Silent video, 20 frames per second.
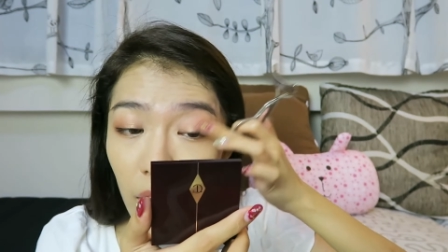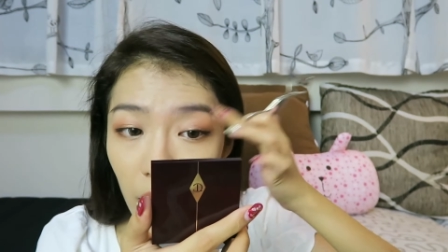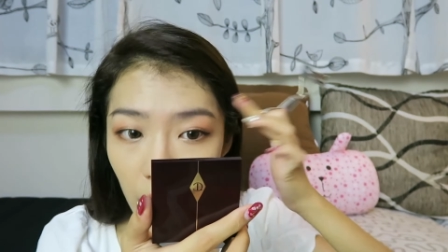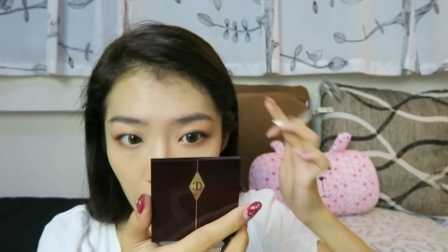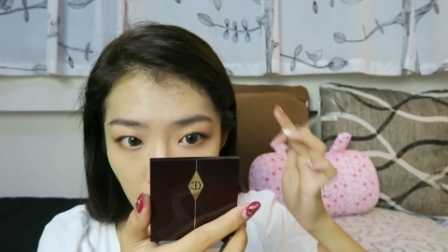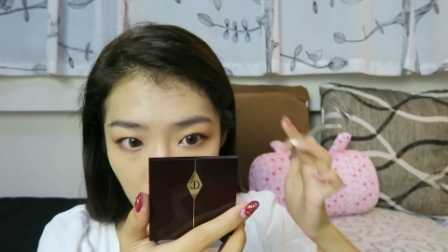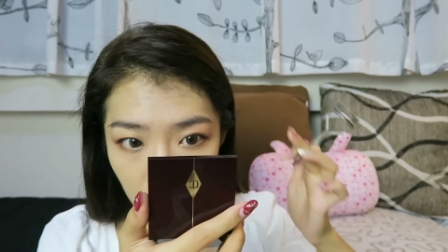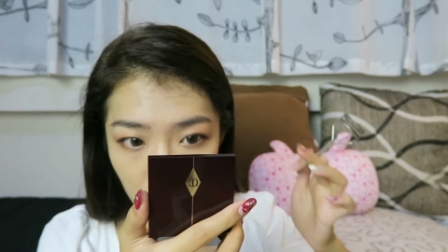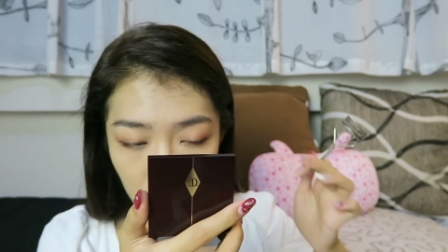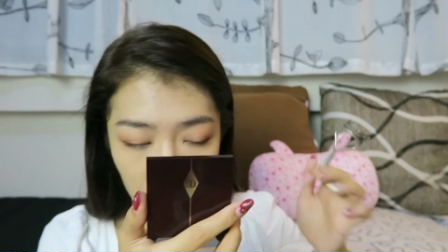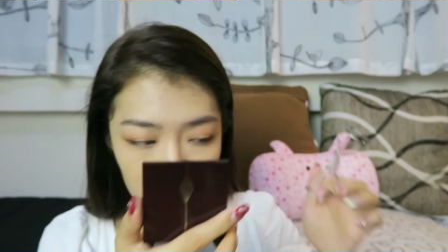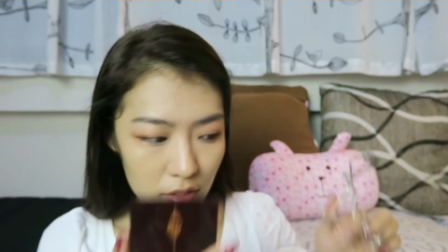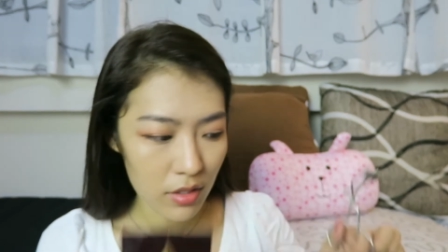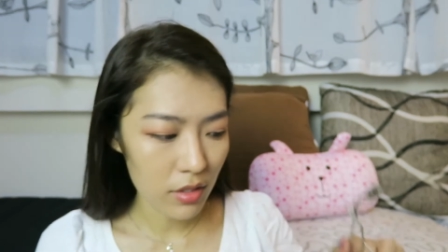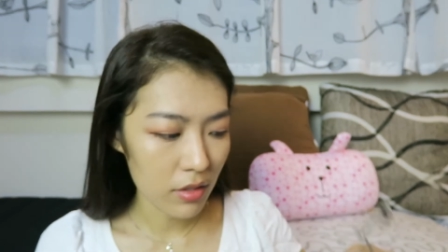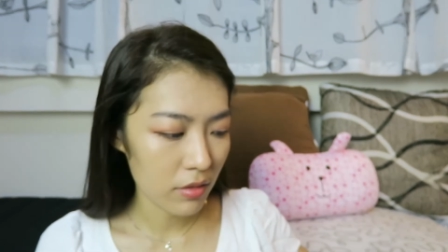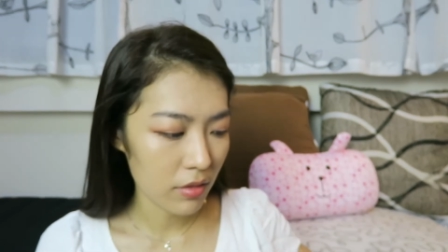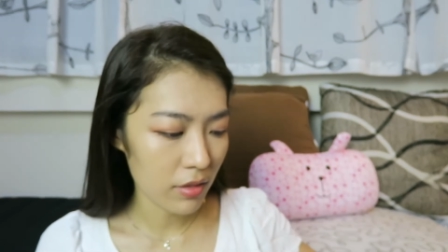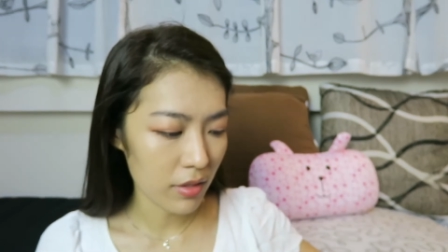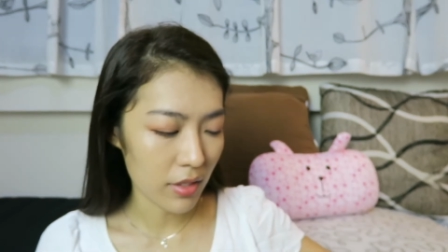eyes.
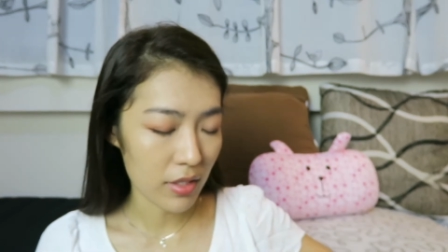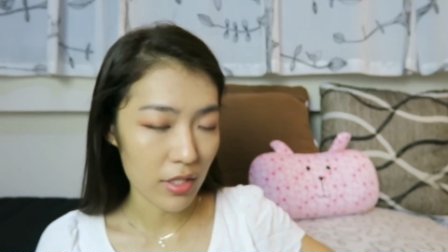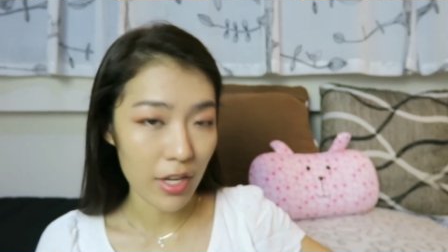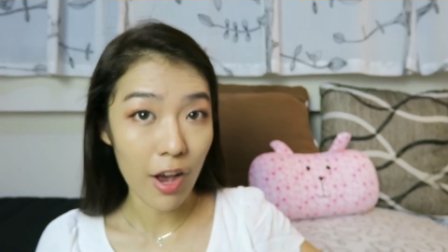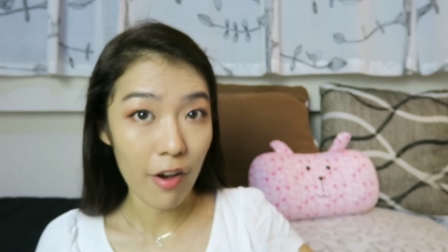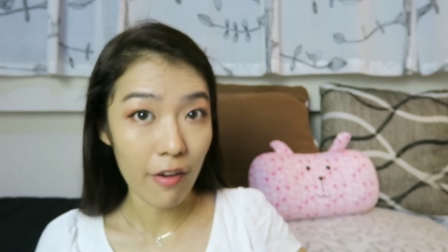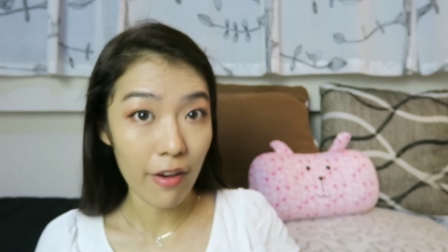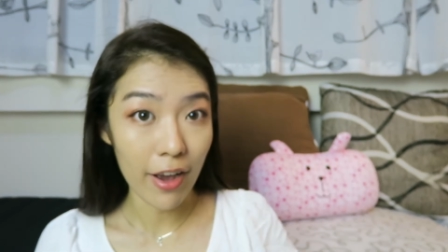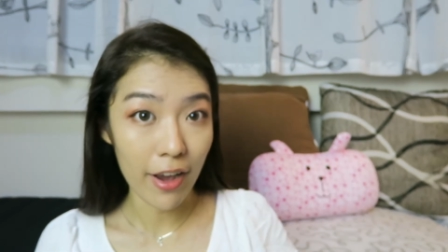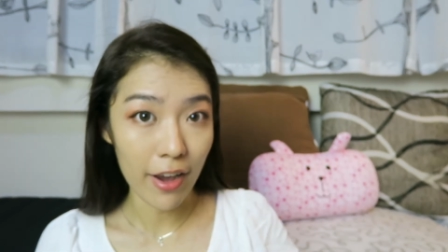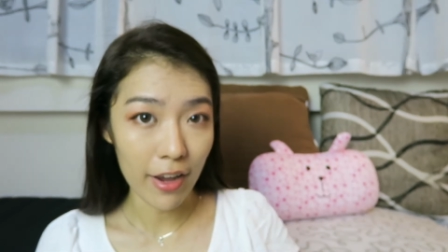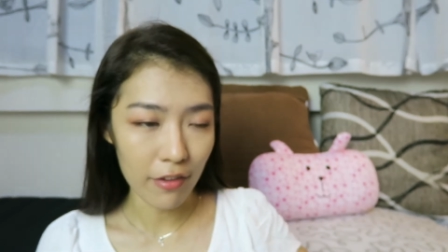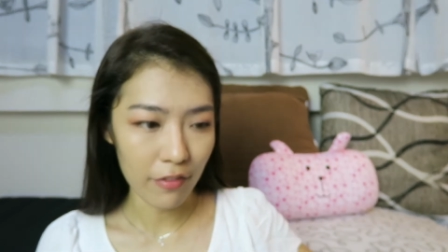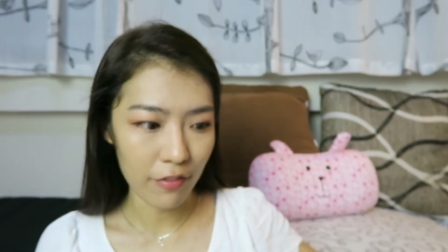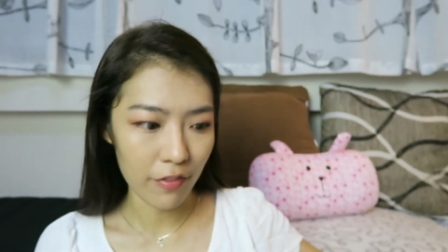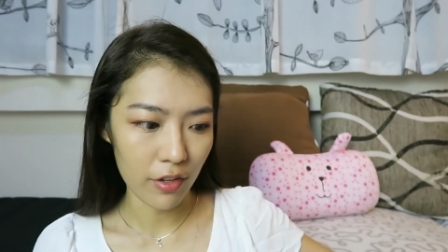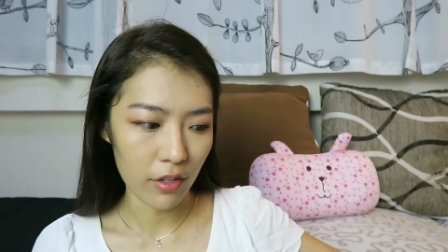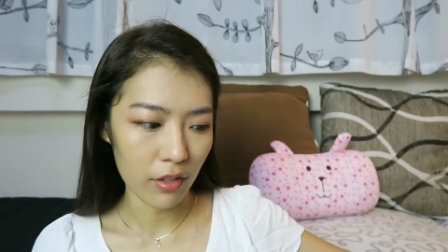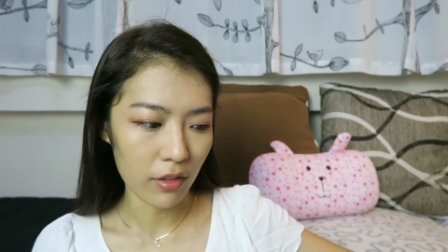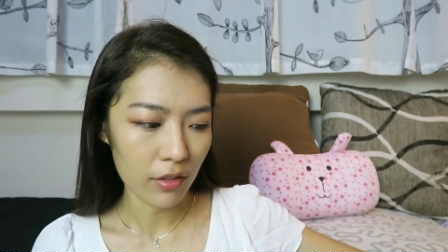That's how I
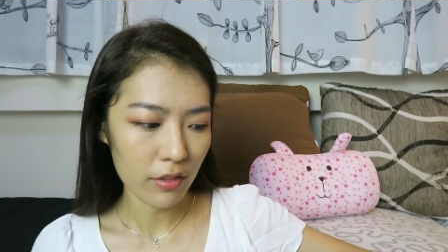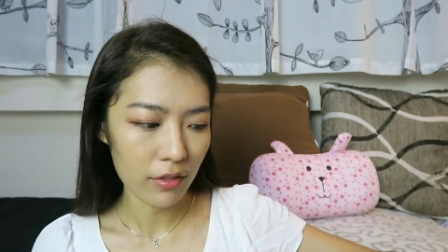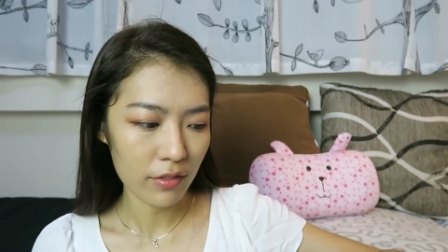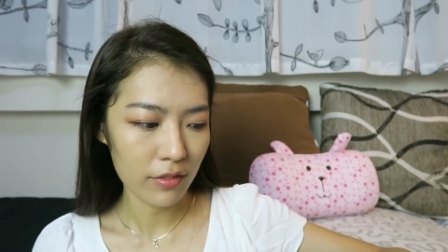feel.